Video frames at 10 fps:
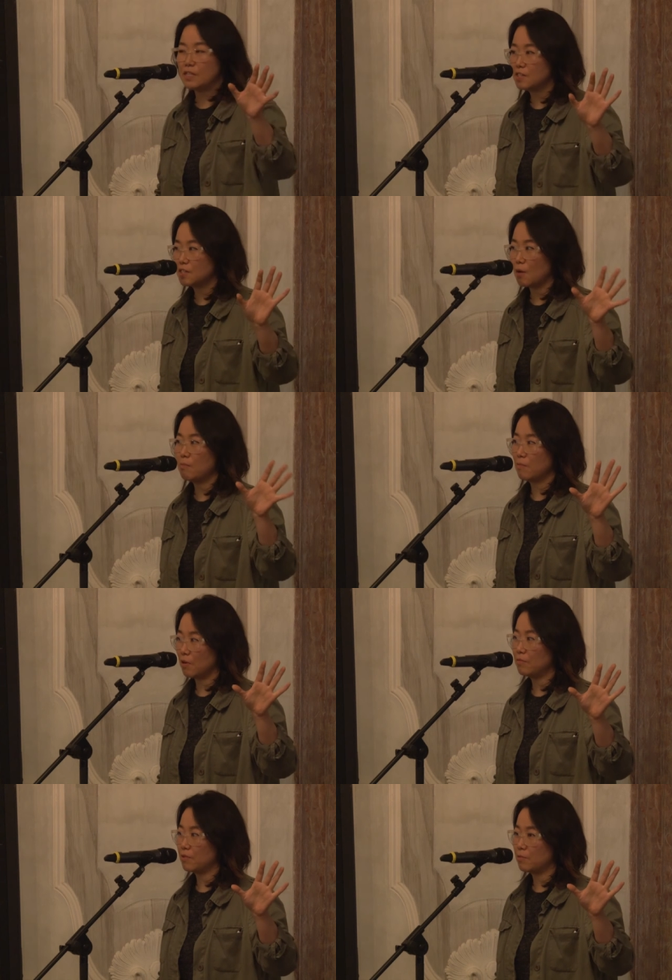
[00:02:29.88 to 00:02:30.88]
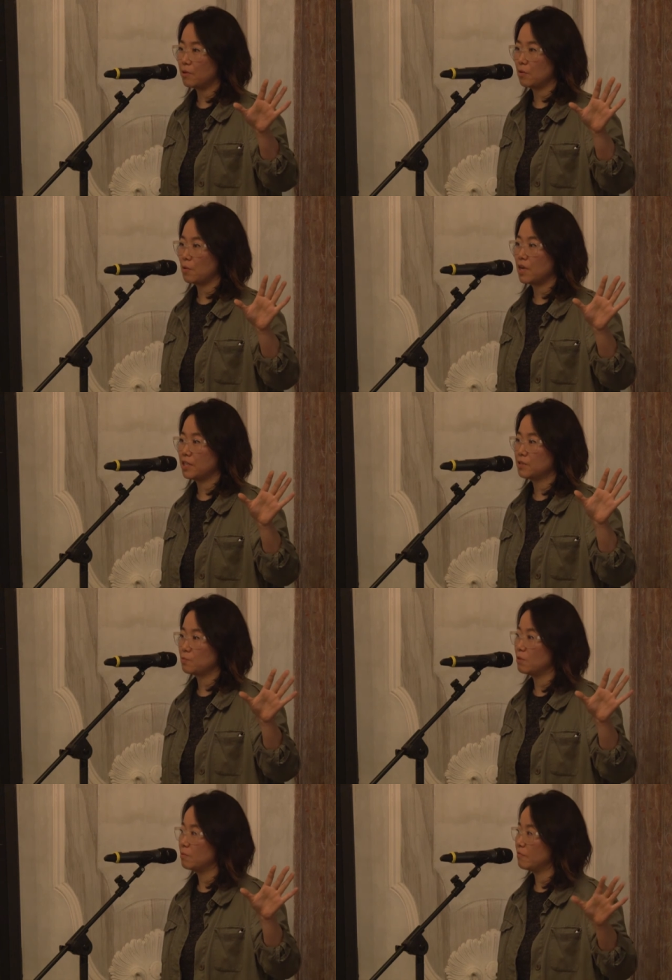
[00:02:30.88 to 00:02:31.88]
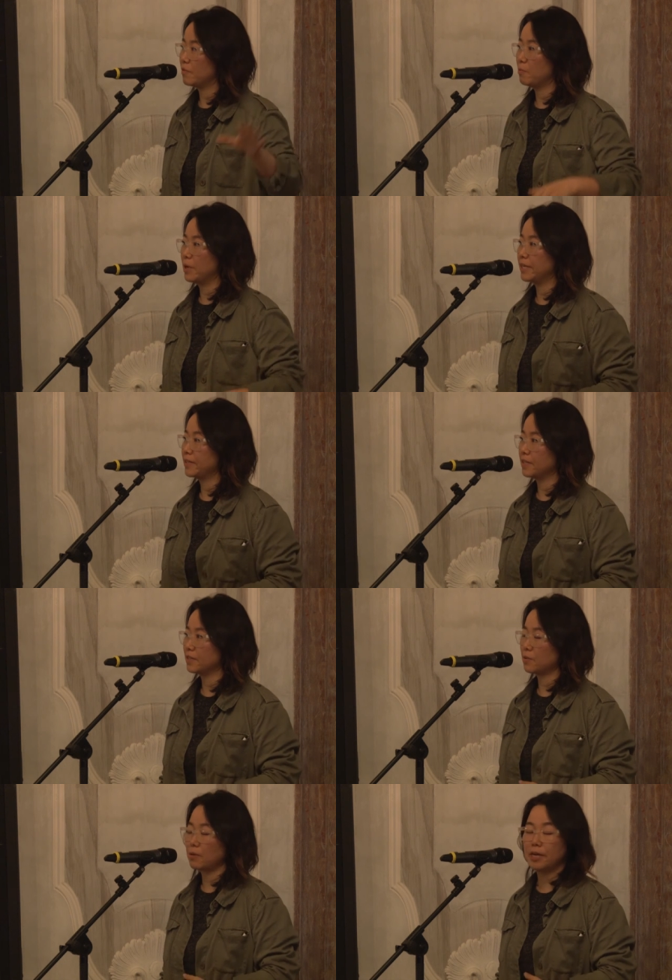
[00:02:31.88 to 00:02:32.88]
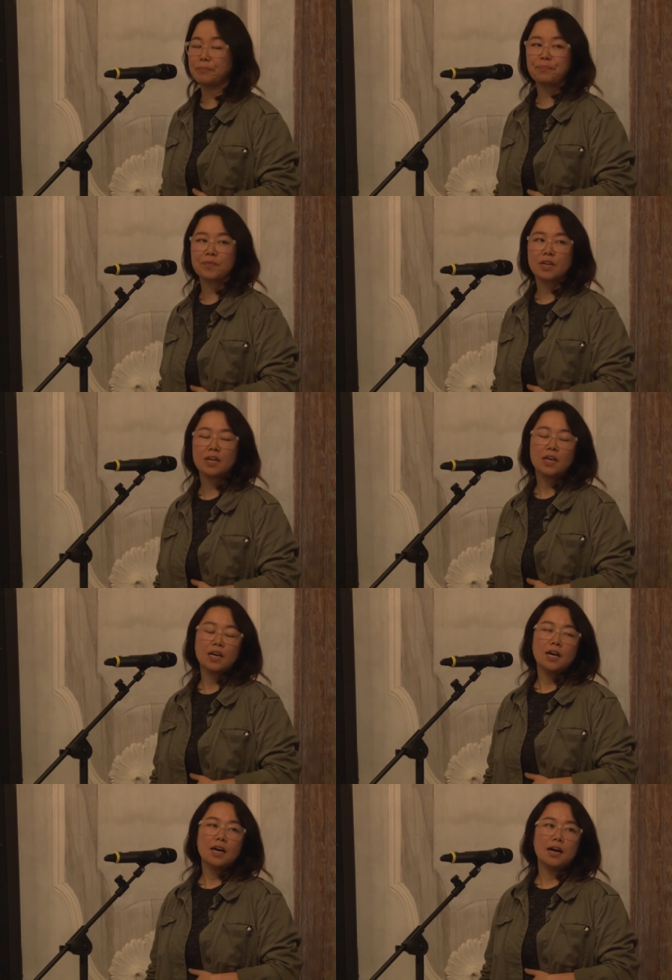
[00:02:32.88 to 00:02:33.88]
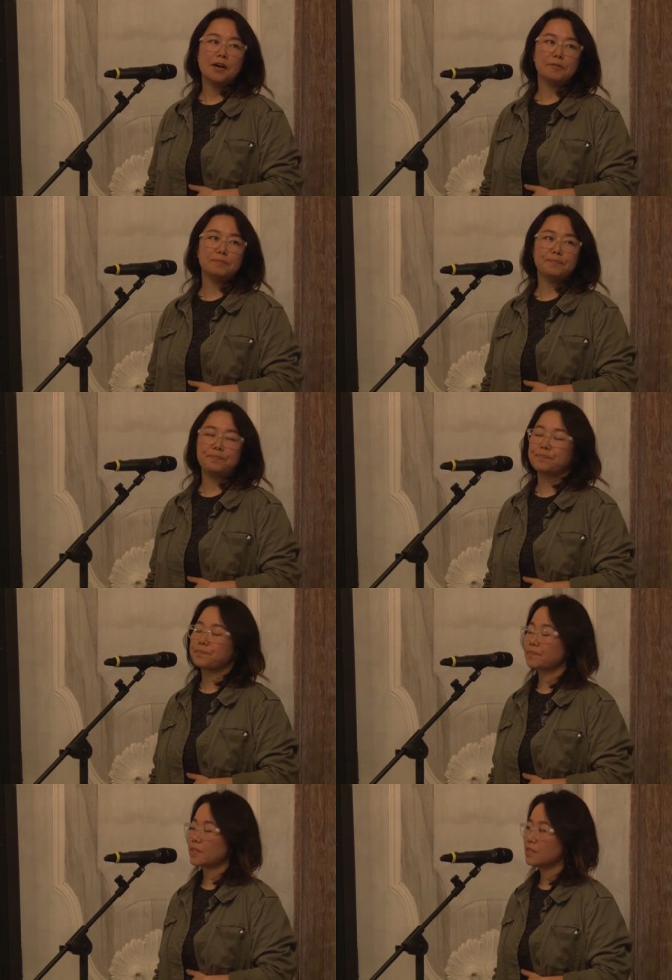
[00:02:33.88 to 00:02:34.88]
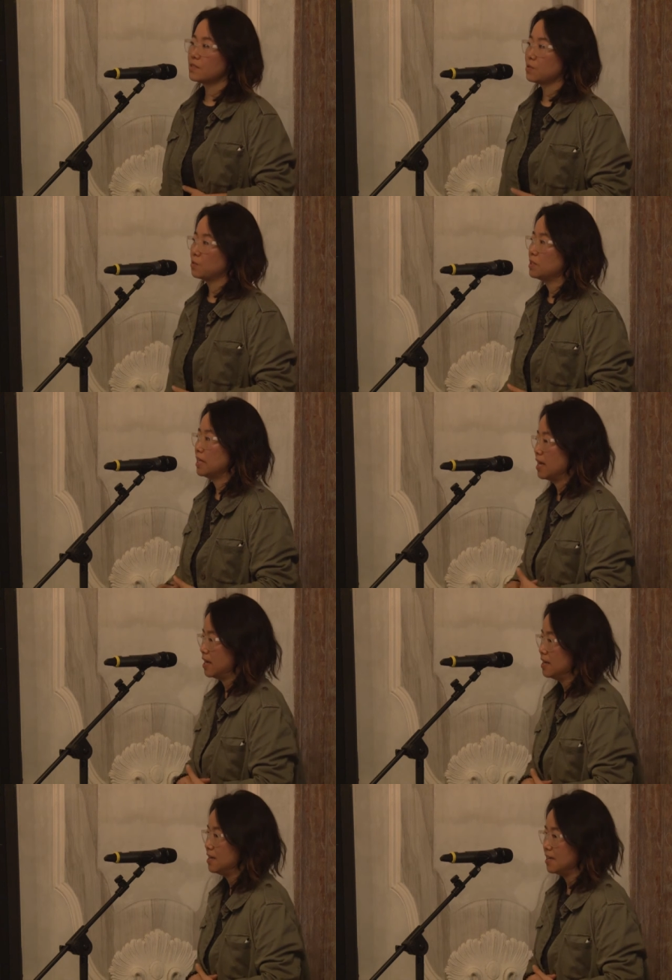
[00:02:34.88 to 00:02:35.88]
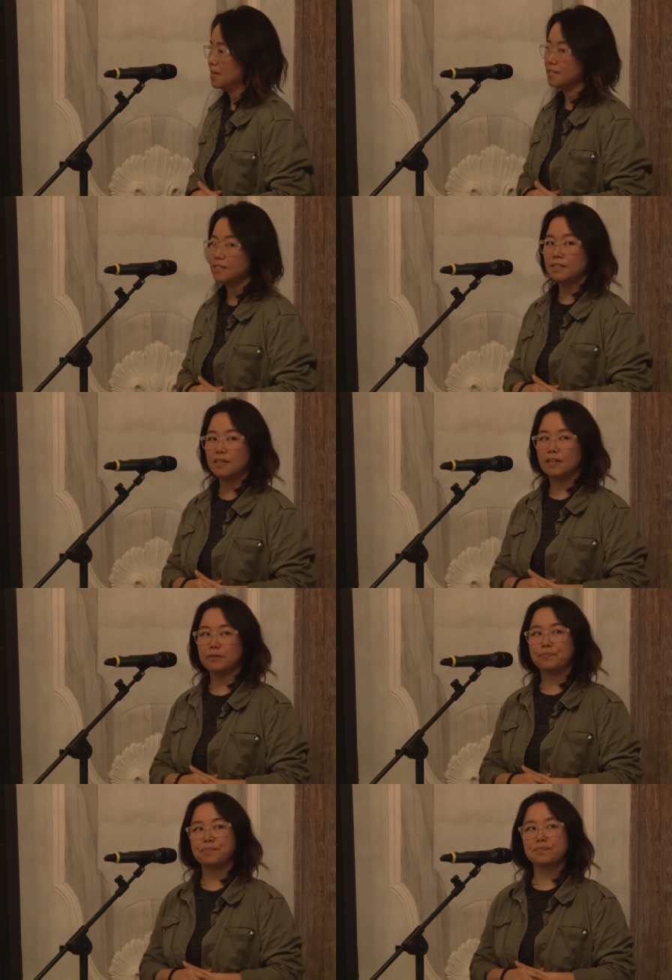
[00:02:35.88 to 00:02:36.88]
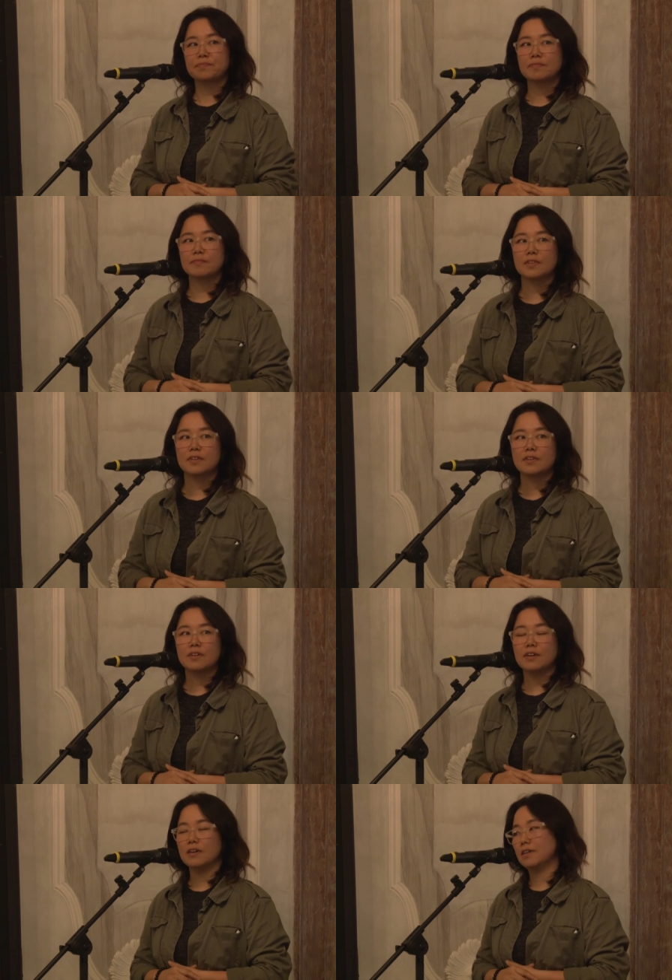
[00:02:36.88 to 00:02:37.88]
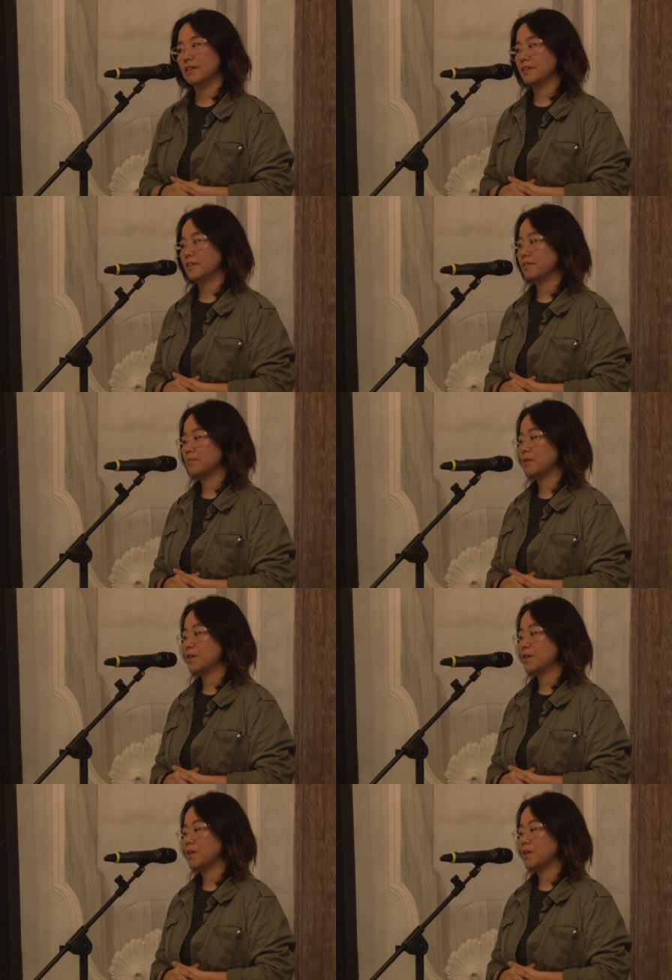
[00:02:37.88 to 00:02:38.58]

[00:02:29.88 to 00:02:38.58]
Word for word: seen some of the real location we'll be filming in Korea. Um, so Tae-in is a, uh, uh,